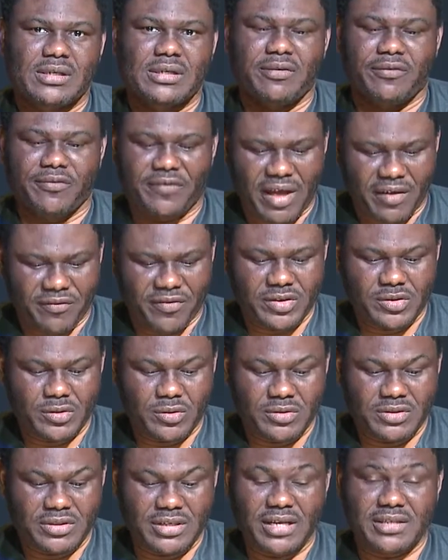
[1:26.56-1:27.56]
The five
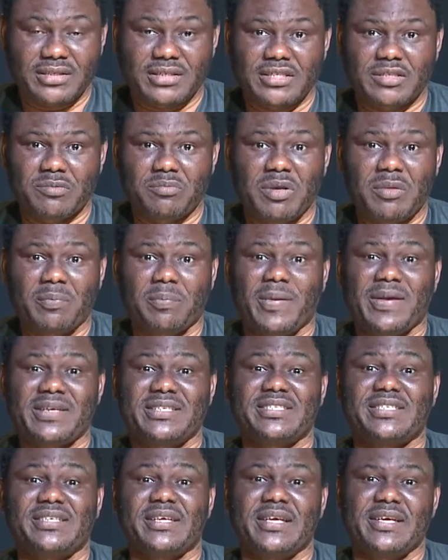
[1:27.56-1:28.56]
physical senses may
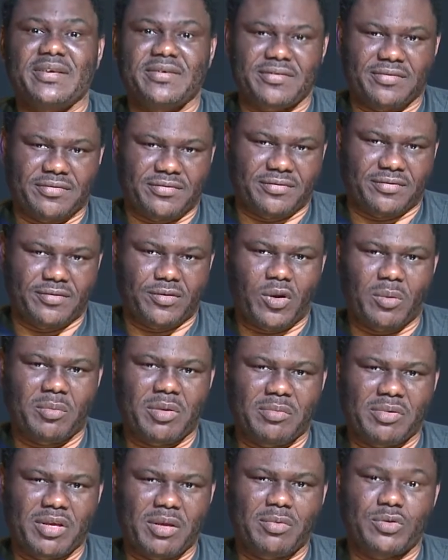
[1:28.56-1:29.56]
perceive or
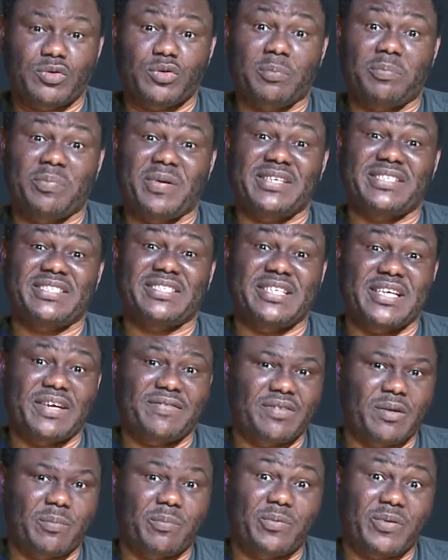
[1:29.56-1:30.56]
may be able to
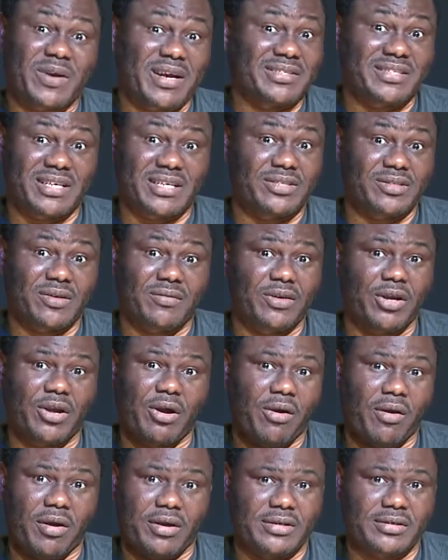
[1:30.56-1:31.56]
perceive the presence of
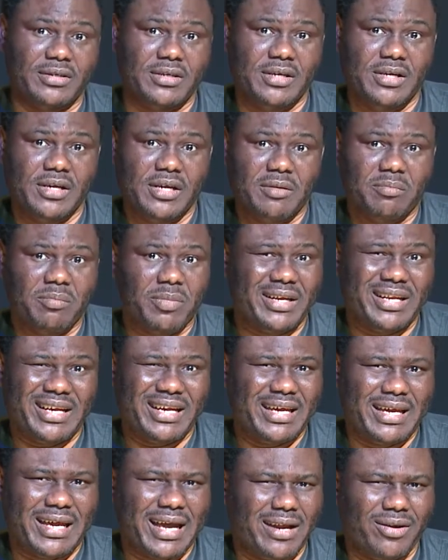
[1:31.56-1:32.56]
God, but they
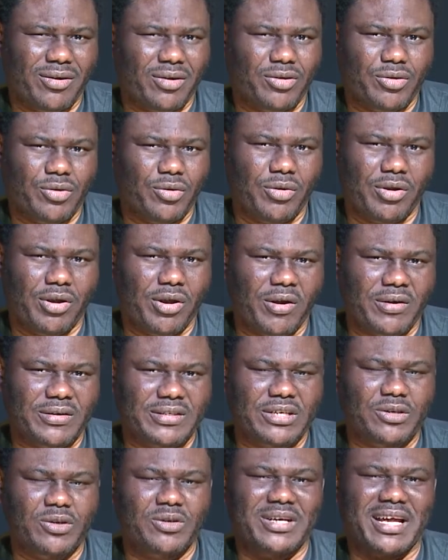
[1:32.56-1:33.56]
cannot know
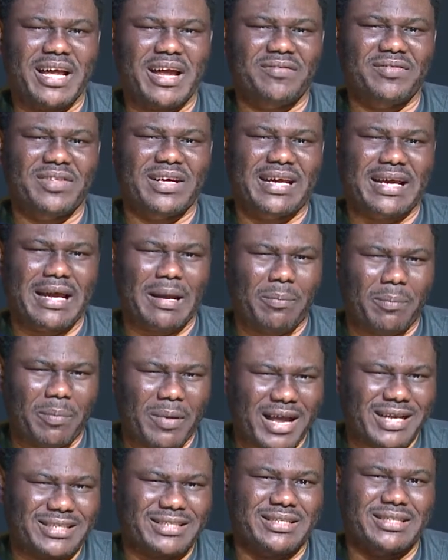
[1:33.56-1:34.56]
God. They don't have the
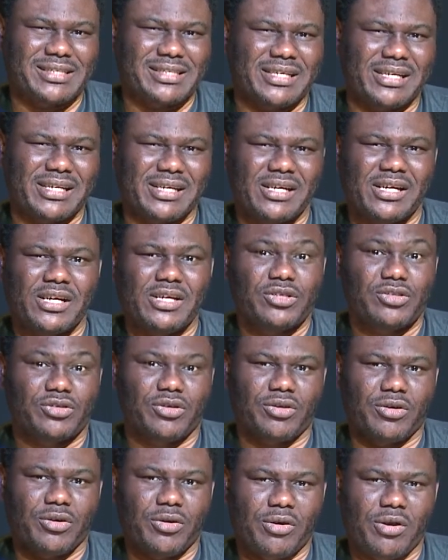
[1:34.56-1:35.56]
capacity
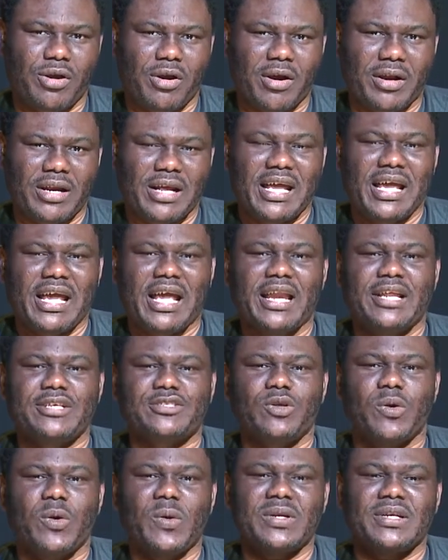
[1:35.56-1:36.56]
to know God. It
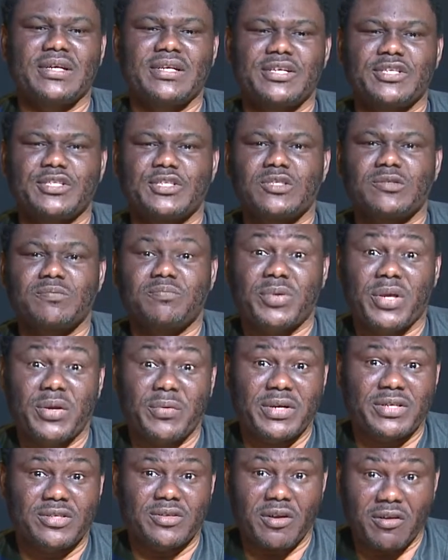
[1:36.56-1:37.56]
is only the
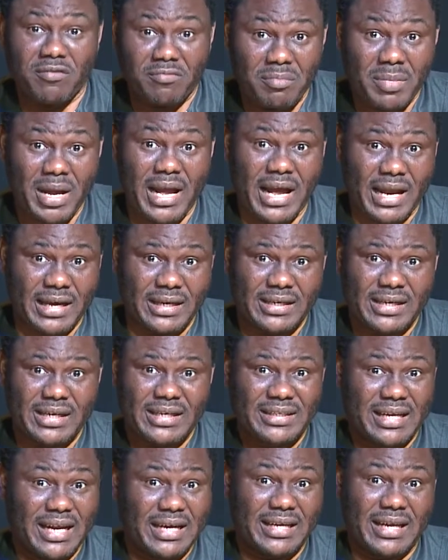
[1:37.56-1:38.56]
spirit of man
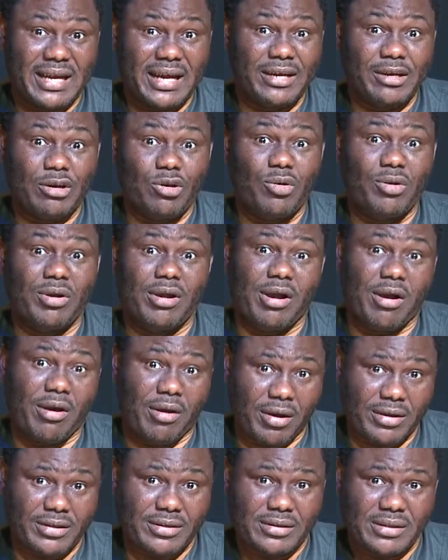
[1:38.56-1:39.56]
that can know
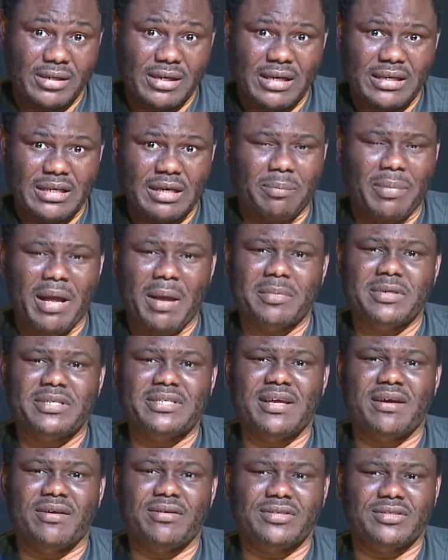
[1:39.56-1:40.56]
God. The Bible
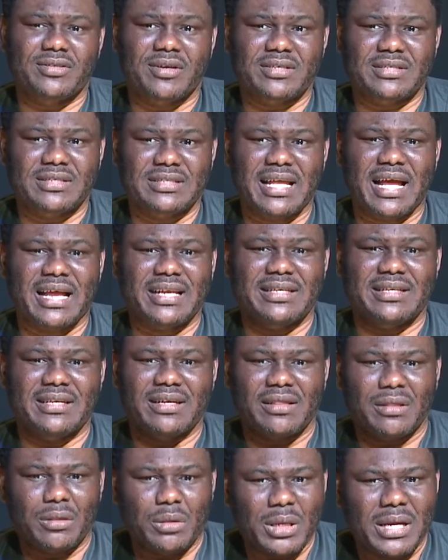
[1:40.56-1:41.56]
tells us that
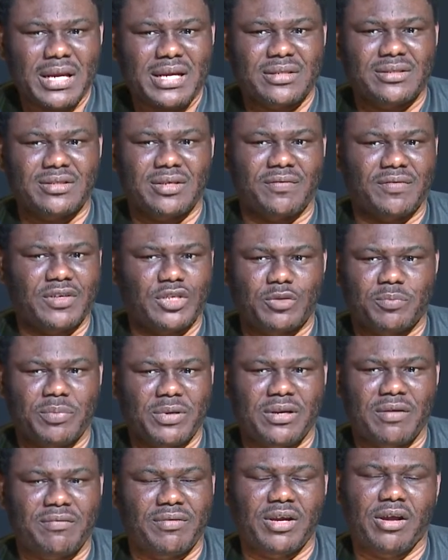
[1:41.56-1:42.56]
the things of the
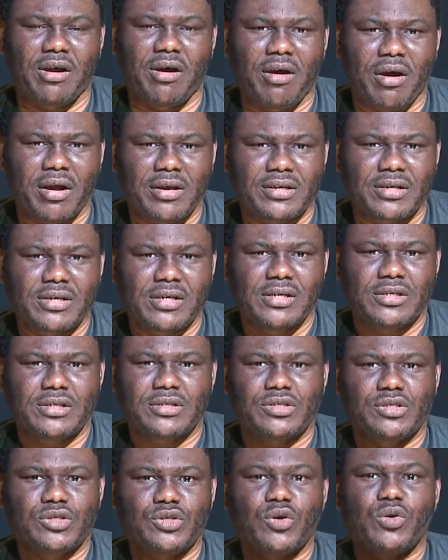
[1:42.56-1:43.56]
spirit of God,
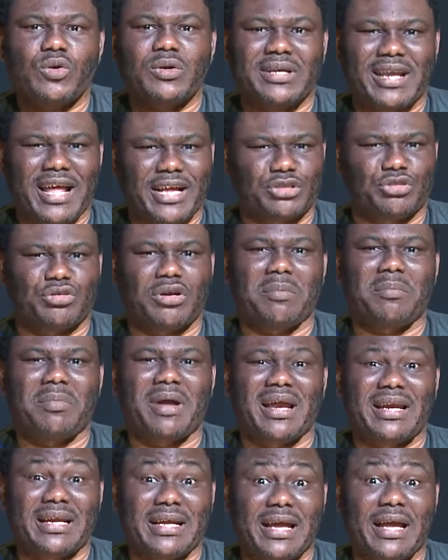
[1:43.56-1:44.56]
no natural
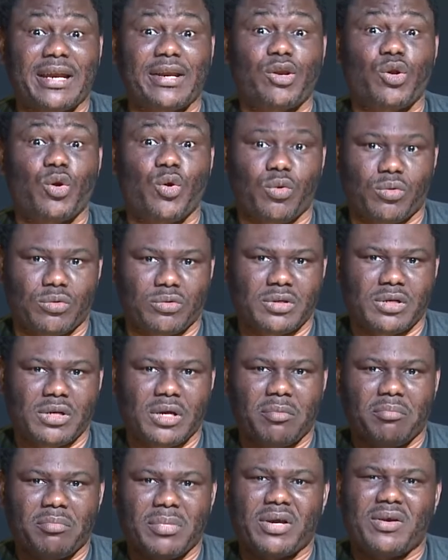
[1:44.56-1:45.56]
man can know,
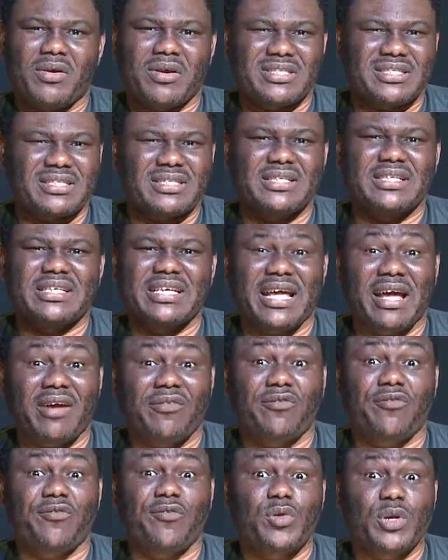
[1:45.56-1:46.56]
because they are
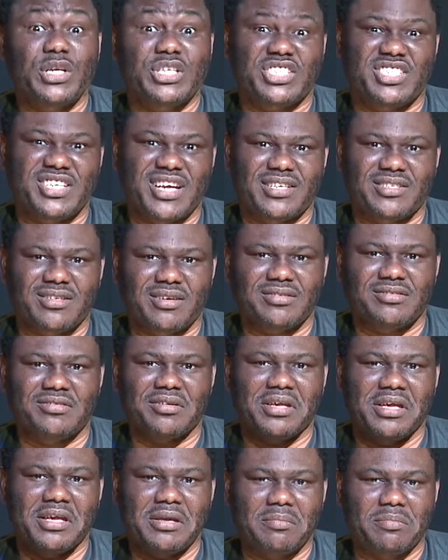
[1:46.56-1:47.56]
foolishness
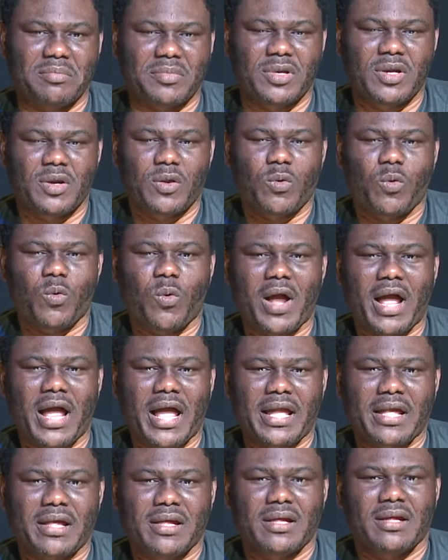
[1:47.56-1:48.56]
unto him.
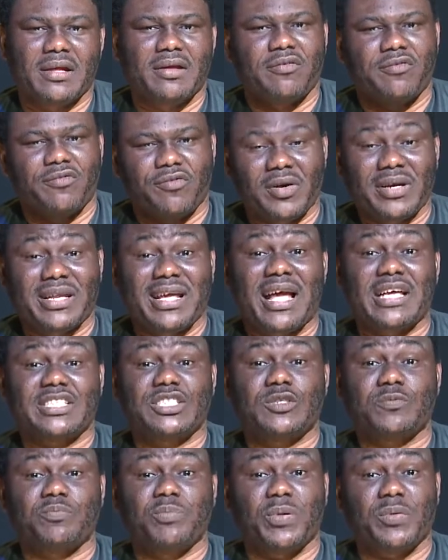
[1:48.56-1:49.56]
Why? For they are
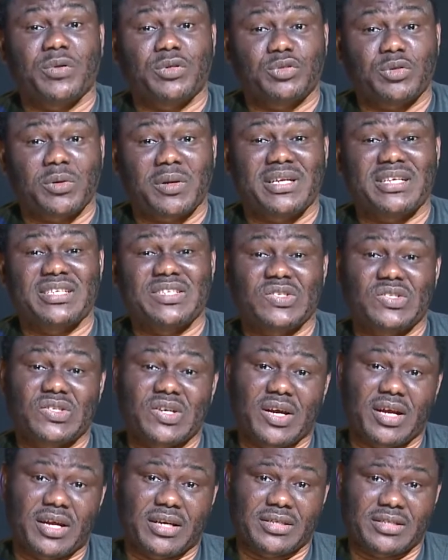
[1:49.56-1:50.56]
spiritually
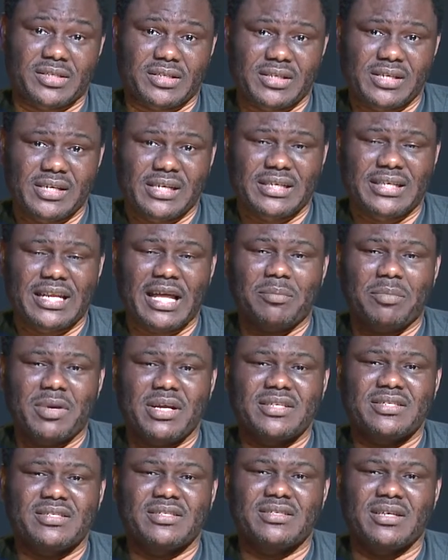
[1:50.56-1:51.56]
discerned. That
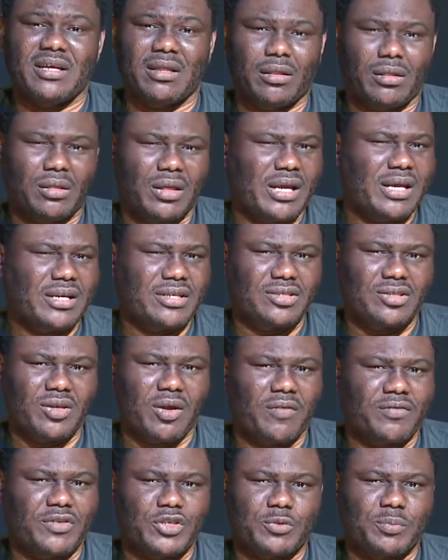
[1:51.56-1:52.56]
means the things
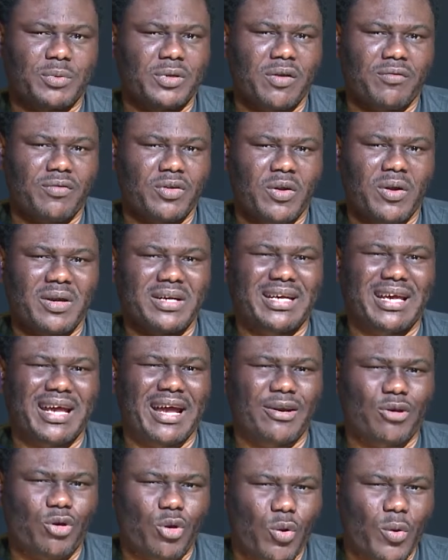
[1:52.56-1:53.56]
of the spirit of God
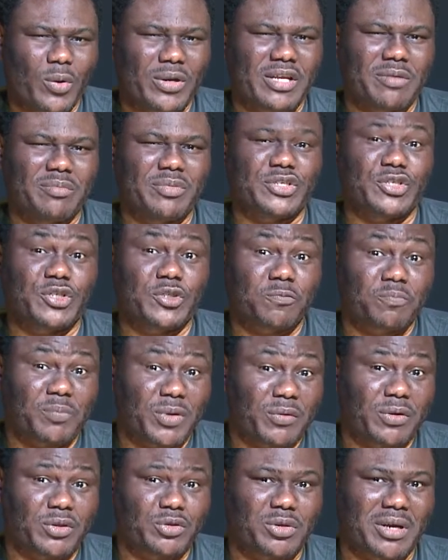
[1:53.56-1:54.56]
can only be
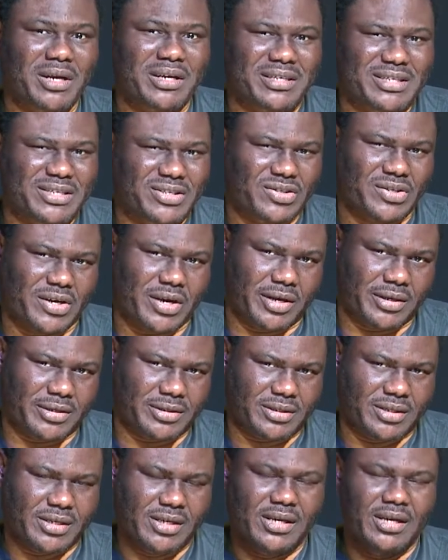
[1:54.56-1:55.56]
spiritually
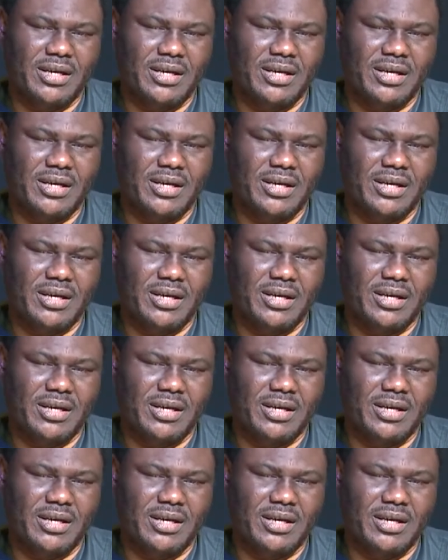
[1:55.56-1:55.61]
discerned.